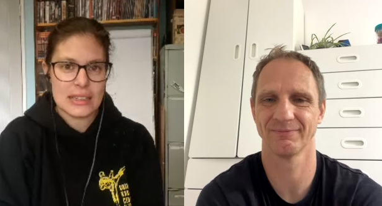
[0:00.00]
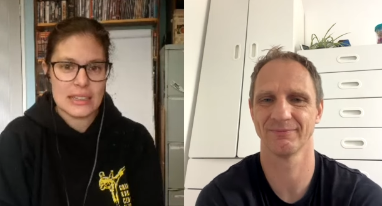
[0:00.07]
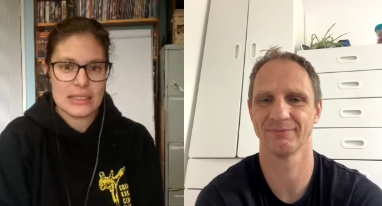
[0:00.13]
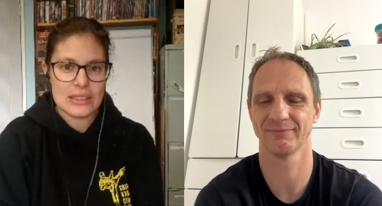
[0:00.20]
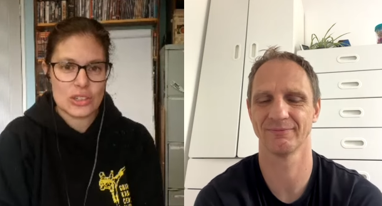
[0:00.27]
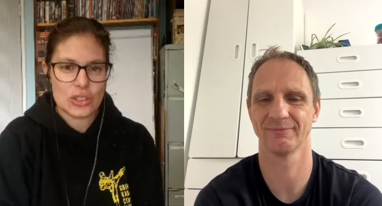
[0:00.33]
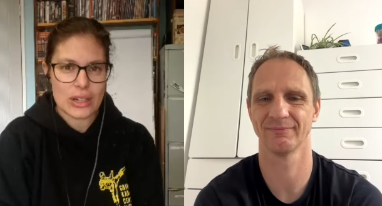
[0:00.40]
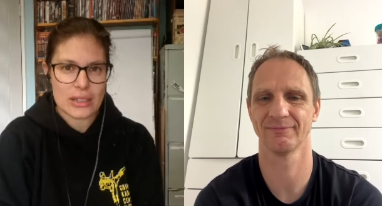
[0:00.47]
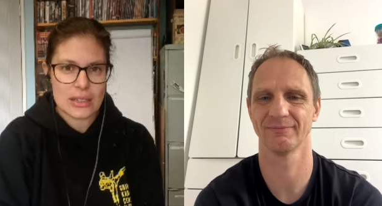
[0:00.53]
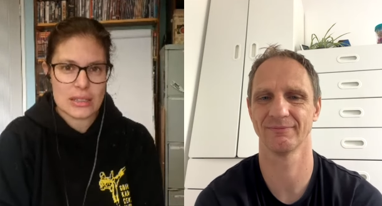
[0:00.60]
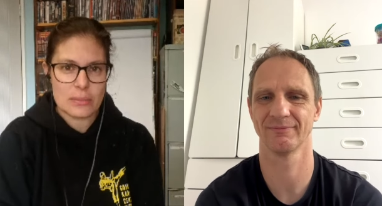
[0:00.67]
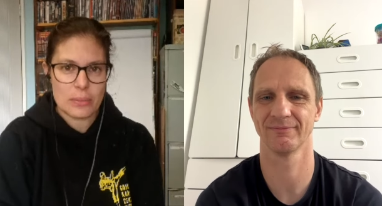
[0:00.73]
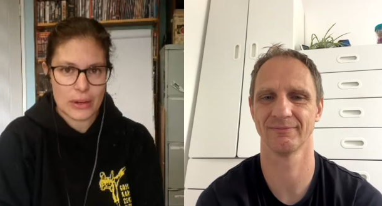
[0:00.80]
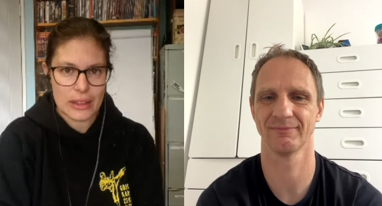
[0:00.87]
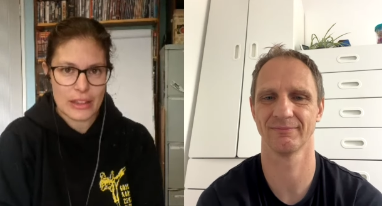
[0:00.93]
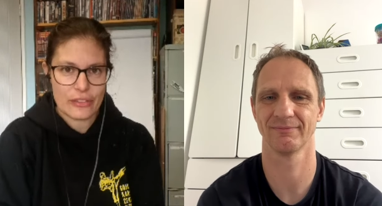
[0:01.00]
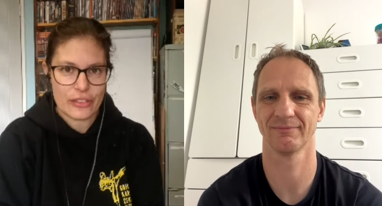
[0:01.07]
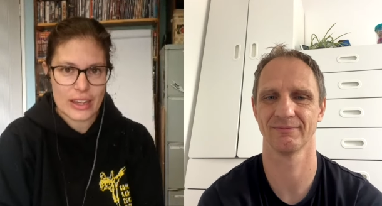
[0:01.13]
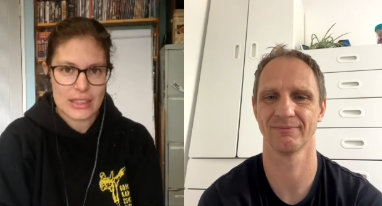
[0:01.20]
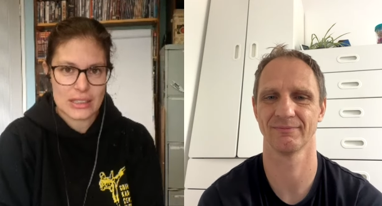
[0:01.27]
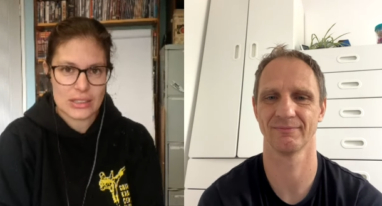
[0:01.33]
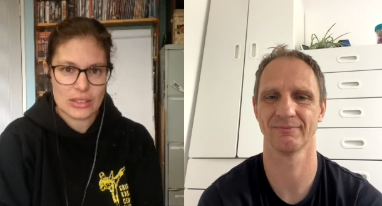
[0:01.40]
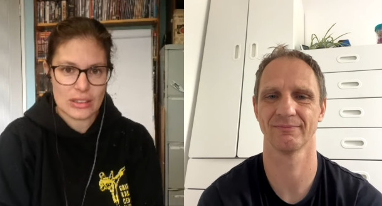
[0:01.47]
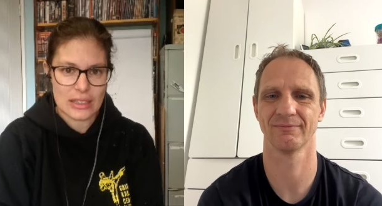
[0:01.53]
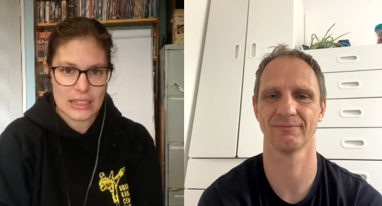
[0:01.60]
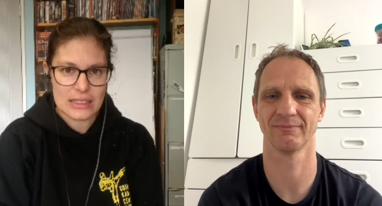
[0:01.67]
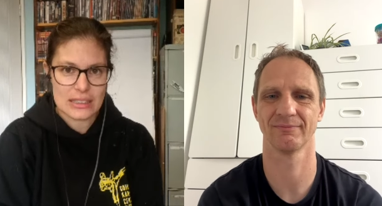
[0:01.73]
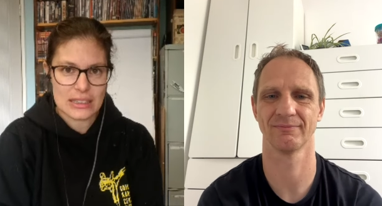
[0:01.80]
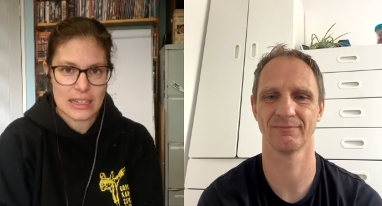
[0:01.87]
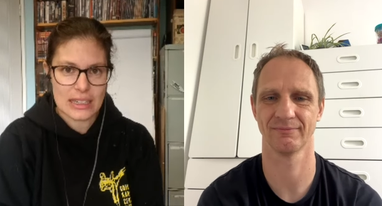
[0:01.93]
Speaker 1: these instructors and putting their faces on the
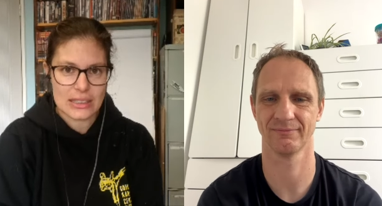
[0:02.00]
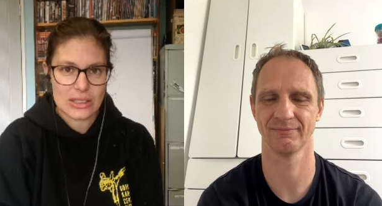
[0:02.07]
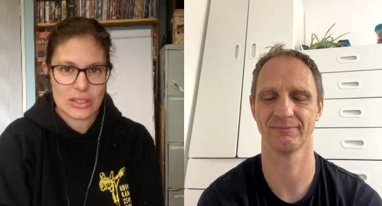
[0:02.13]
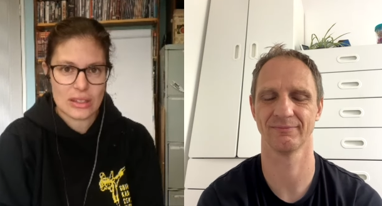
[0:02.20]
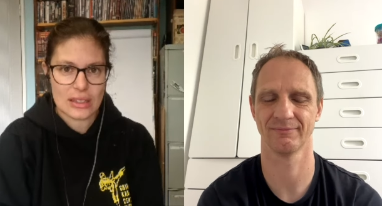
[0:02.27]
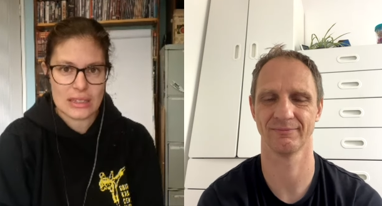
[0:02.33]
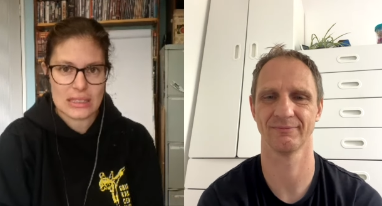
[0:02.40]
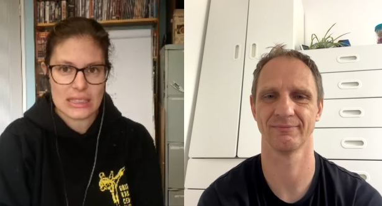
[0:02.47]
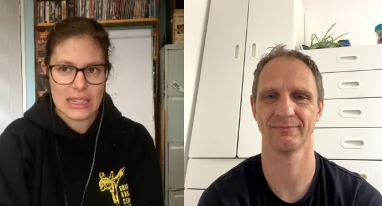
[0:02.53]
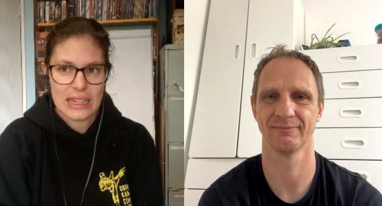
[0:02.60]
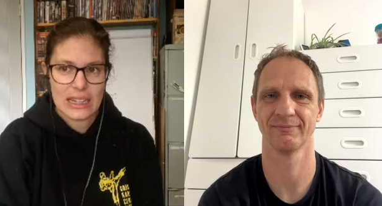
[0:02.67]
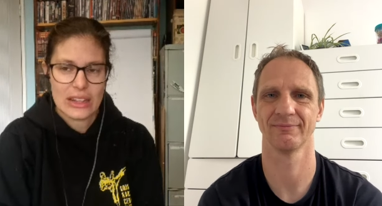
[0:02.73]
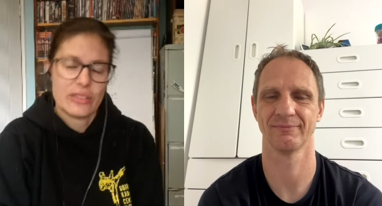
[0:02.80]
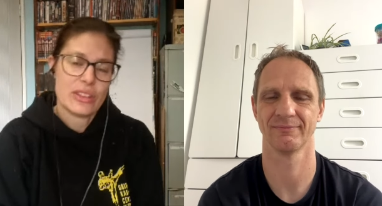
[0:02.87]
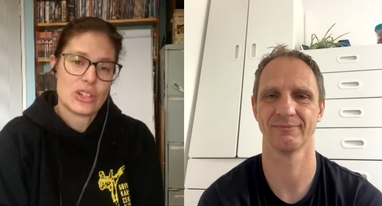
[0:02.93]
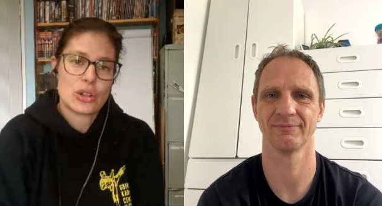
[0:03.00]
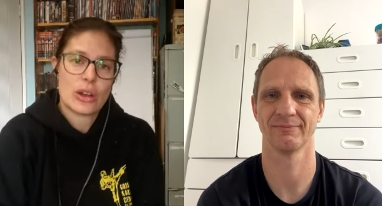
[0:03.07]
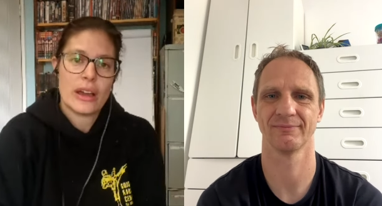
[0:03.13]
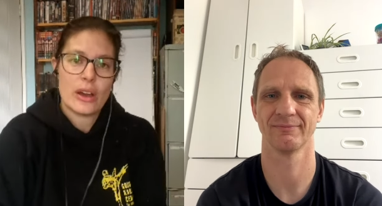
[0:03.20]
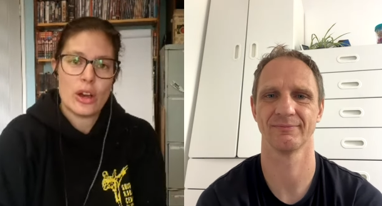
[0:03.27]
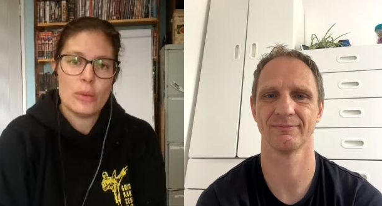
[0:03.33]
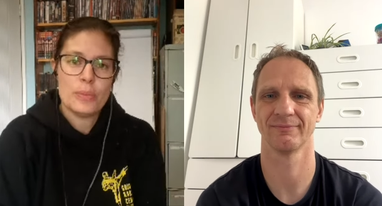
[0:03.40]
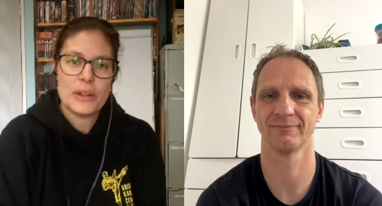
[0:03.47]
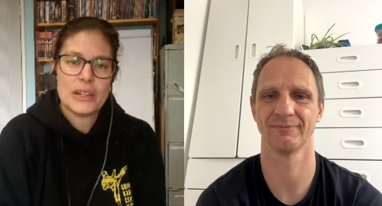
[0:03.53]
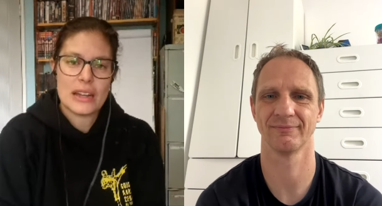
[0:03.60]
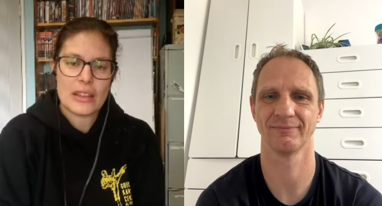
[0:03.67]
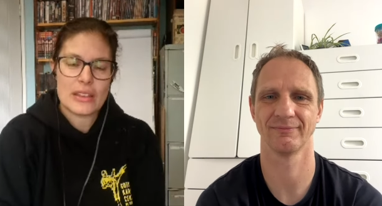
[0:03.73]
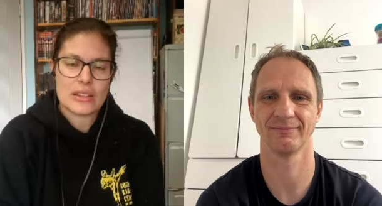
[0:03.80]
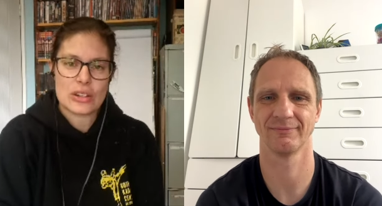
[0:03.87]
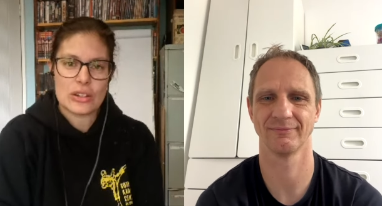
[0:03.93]
internet so that if they try open
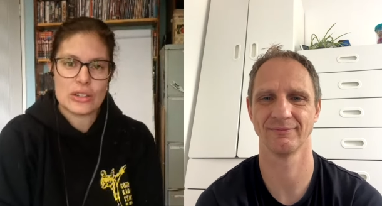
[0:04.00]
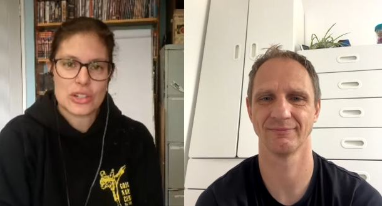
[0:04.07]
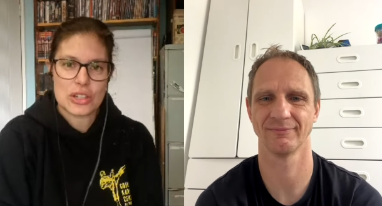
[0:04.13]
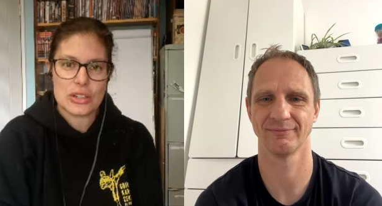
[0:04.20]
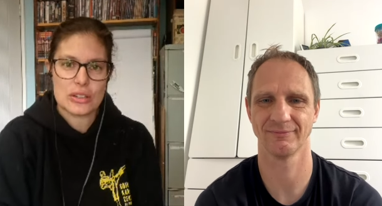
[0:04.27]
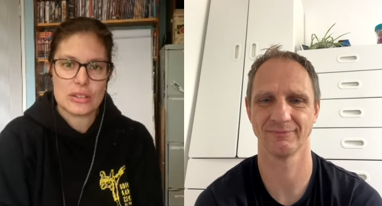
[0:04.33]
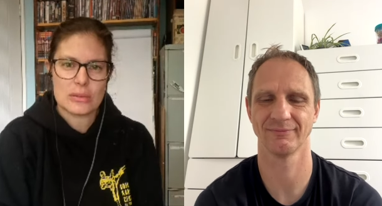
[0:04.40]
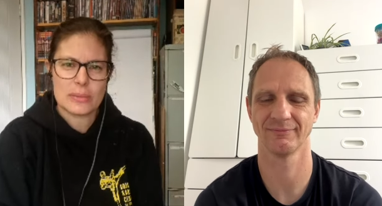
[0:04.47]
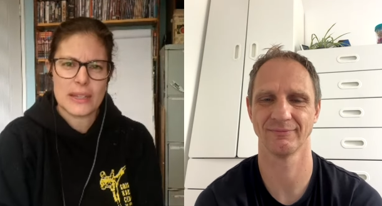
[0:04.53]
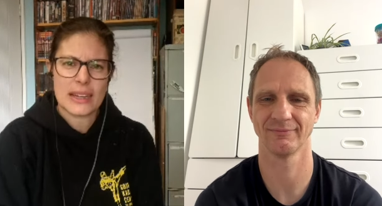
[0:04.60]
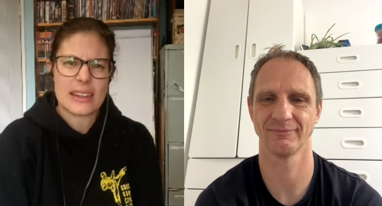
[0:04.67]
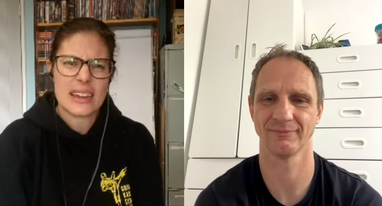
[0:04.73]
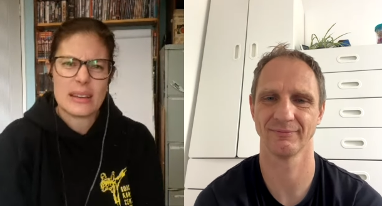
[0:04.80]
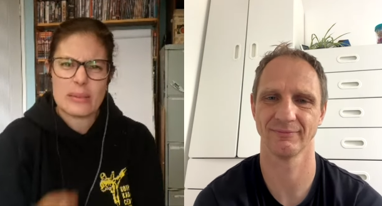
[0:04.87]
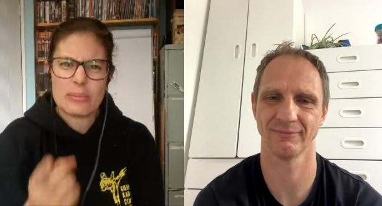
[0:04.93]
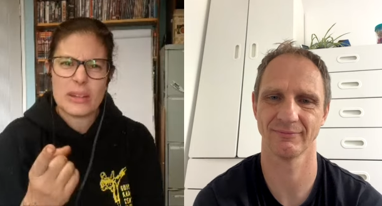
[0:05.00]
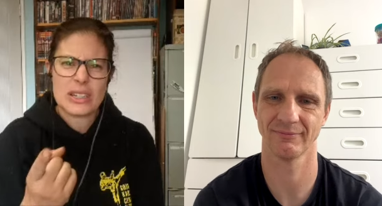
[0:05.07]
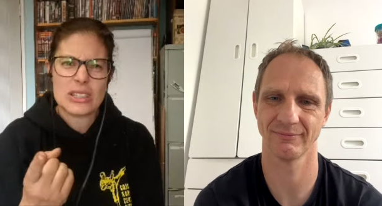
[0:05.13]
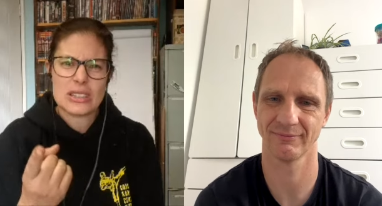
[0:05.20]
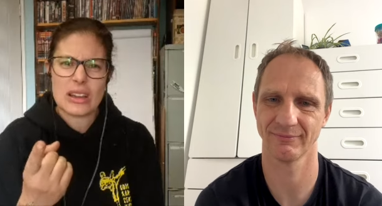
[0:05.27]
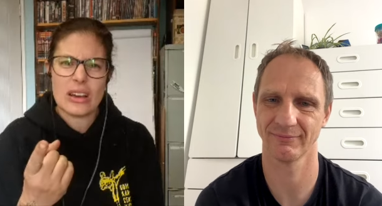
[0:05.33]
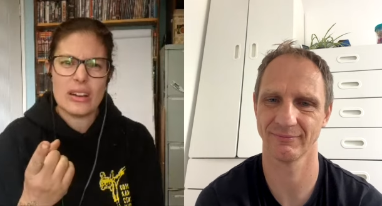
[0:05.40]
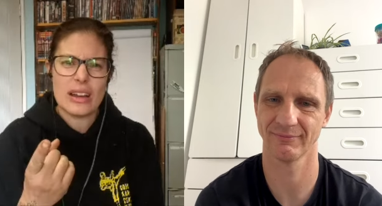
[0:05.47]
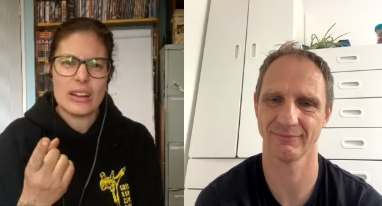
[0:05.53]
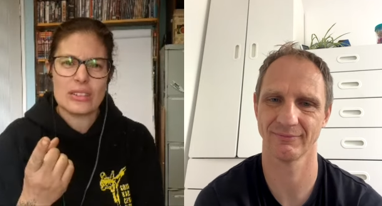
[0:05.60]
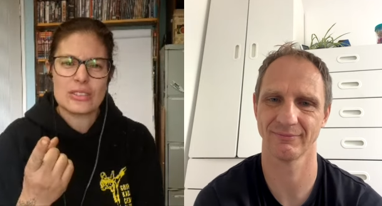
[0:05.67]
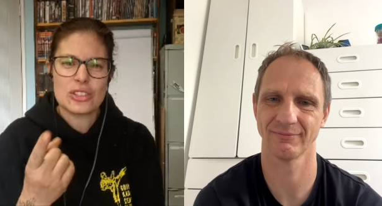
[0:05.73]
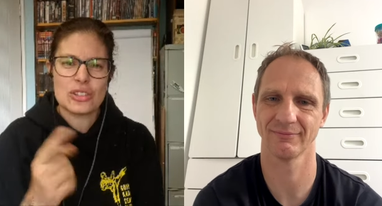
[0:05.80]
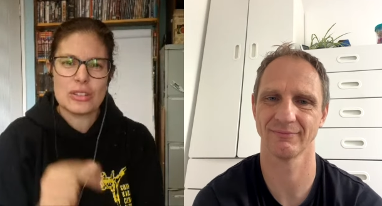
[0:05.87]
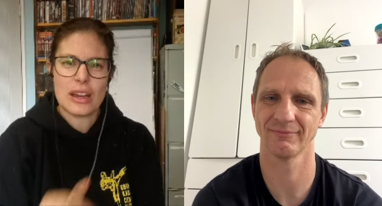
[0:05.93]
another dojo, we're like, but, oh, I
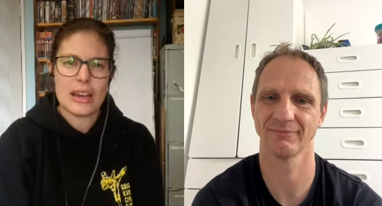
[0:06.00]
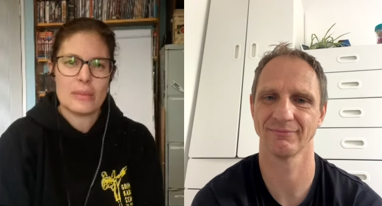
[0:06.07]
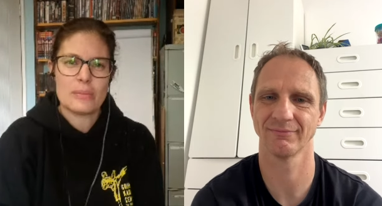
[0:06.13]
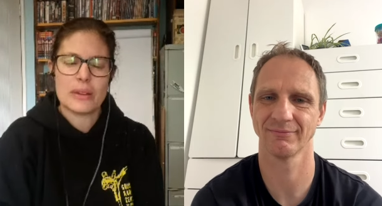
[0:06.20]
looked you up,